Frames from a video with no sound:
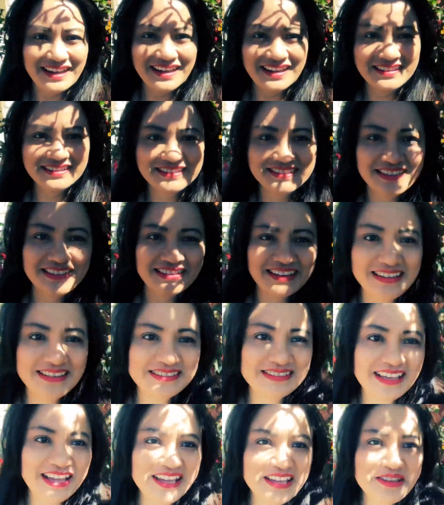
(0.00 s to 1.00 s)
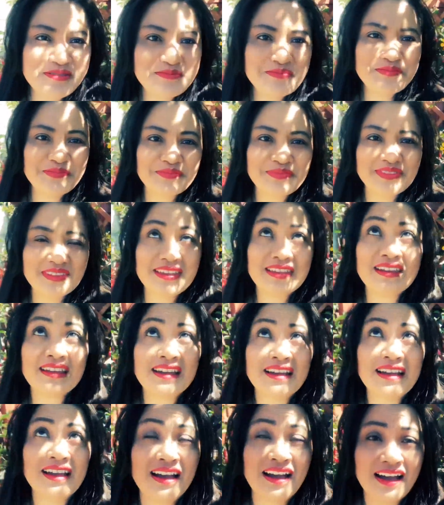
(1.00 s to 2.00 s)
until next time
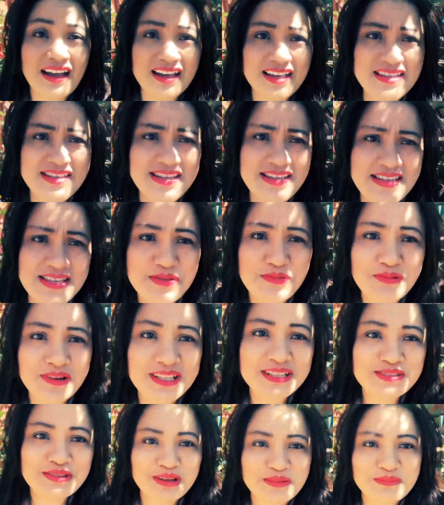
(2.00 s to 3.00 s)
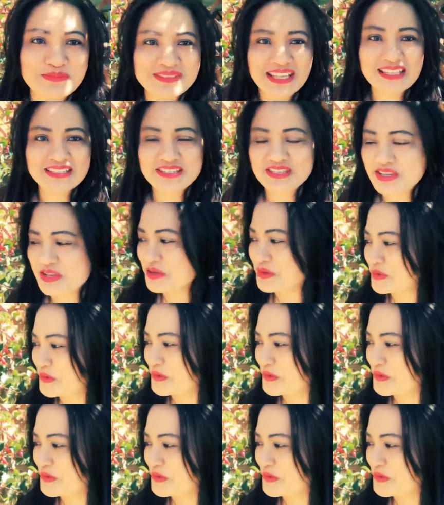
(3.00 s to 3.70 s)
i just want to update you